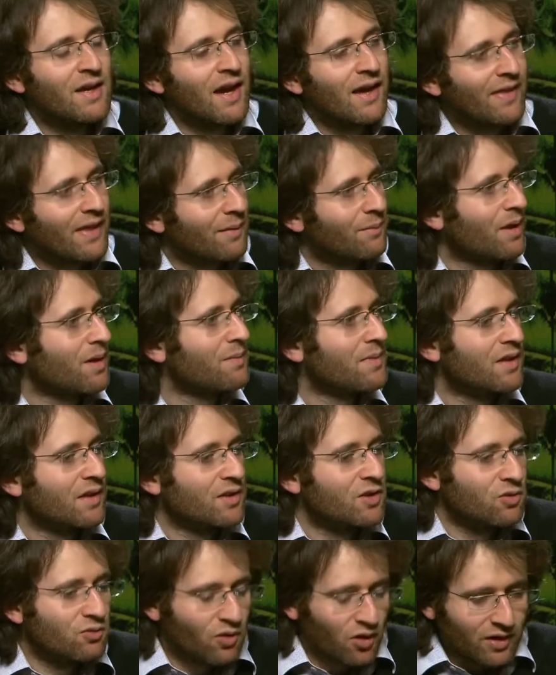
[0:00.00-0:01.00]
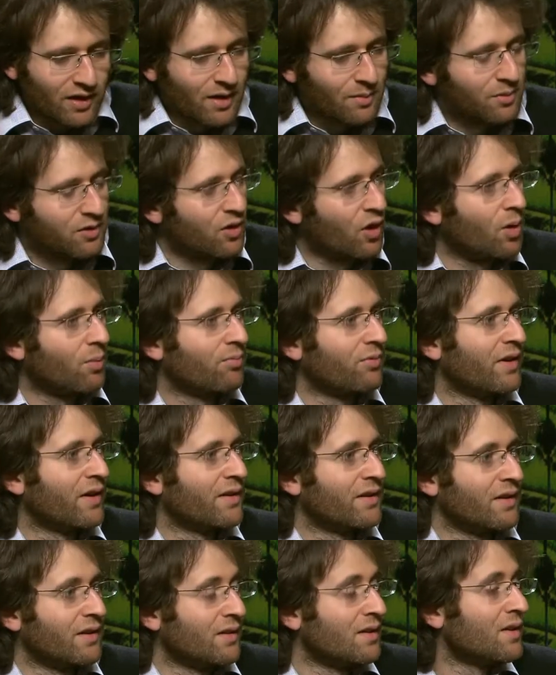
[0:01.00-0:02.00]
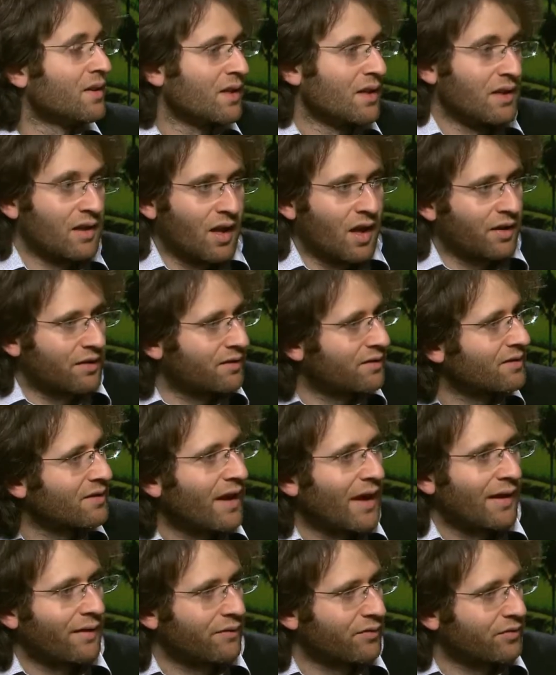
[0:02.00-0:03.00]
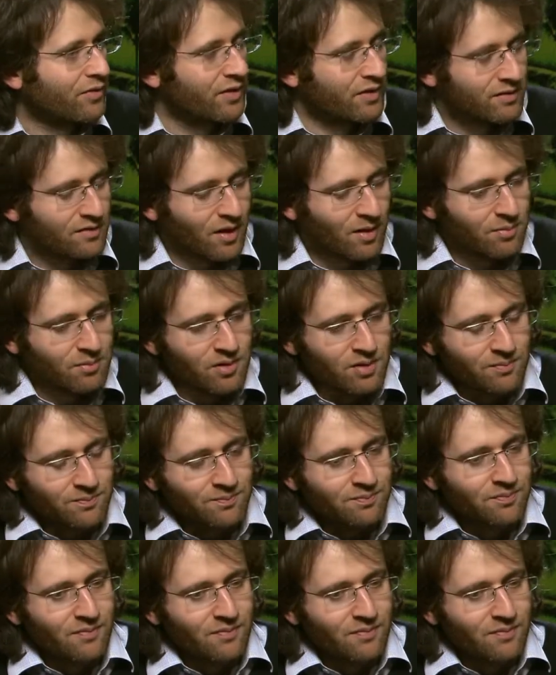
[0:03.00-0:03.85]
and that may mean you're not able to operate at large scale, for example.